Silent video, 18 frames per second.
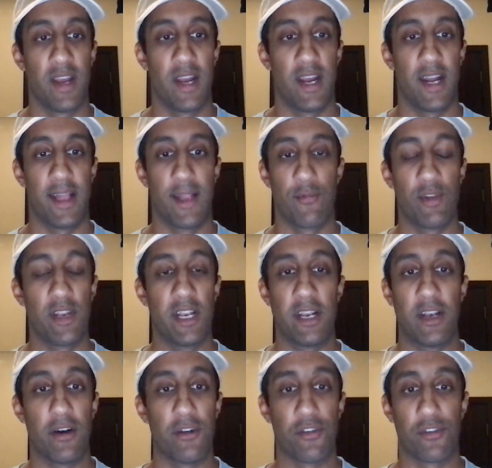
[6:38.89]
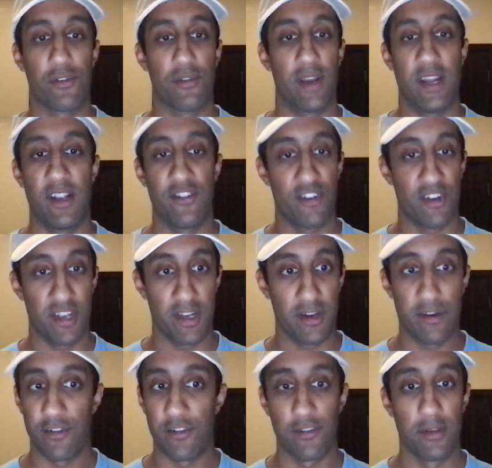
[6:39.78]
And then we need also
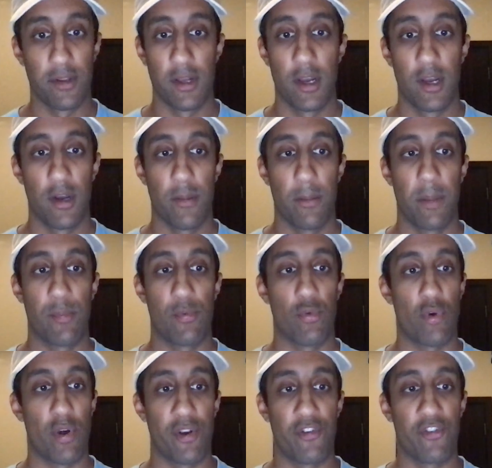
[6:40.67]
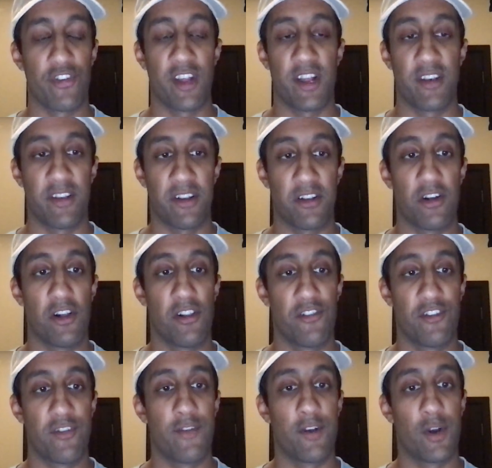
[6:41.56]
engineers, people who understand
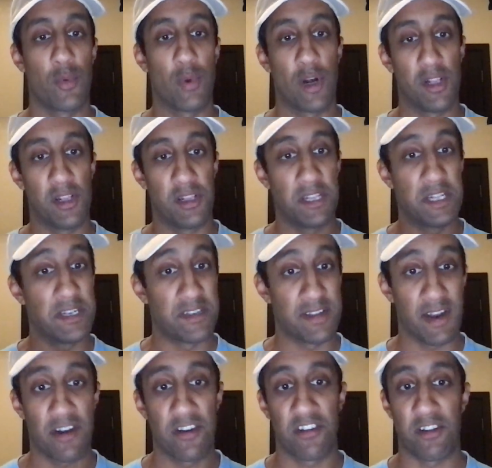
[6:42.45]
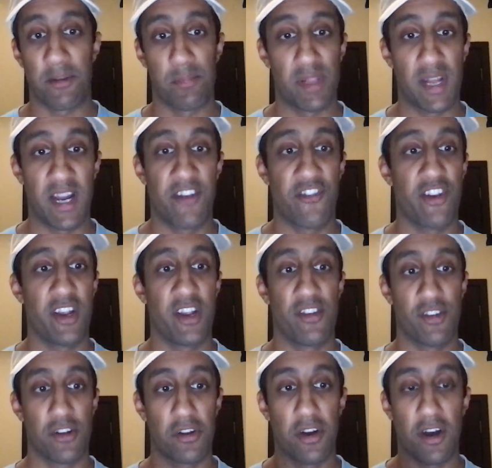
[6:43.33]
technology very well and the entire supply chain
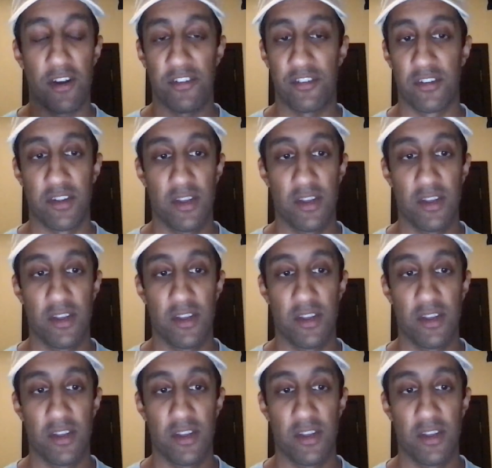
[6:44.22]
to cost